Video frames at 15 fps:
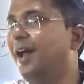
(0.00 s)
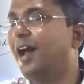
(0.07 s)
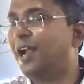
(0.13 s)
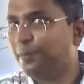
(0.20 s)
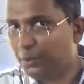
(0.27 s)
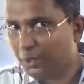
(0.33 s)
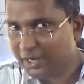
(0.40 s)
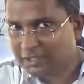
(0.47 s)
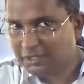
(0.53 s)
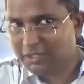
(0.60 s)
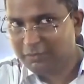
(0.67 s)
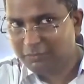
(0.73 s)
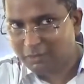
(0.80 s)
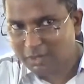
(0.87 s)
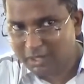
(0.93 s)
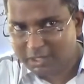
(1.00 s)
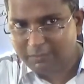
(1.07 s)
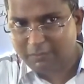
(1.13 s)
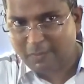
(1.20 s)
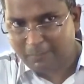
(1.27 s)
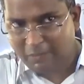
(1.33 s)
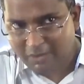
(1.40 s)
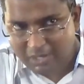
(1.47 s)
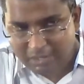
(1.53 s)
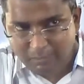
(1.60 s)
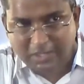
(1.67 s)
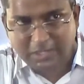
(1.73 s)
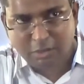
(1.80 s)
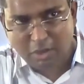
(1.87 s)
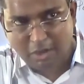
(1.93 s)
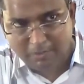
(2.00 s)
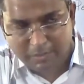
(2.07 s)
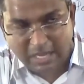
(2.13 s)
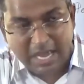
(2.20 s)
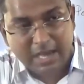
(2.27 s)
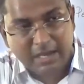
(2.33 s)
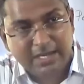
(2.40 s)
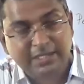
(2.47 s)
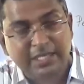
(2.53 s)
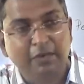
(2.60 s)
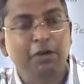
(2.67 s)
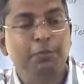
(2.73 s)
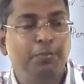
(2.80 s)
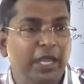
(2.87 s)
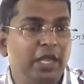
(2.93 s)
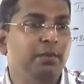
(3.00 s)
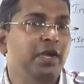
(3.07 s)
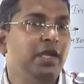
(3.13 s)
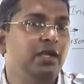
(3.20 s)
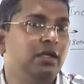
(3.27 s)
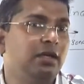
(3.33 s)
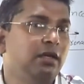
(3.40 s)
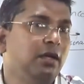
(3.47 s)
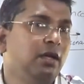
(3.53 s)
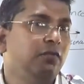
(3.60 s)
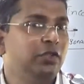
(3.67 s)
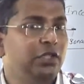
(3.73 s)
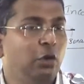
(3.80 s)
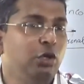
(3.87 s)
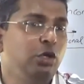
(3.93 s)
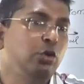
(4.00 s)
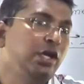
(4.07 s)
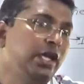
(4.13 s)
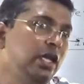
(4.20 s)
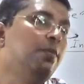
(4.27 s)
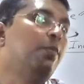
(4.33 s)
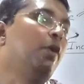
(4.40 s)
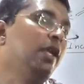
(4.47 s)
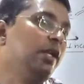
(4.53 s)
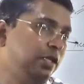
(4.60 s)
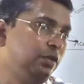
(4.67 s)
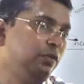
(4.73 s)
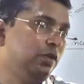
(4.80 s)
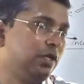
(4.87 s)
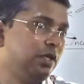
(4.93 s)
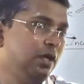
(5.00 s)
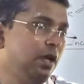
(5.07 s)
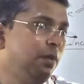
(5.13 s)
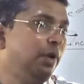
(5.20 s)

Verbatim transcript: unproductive work um, uh, means you have received payment without doing any productive work.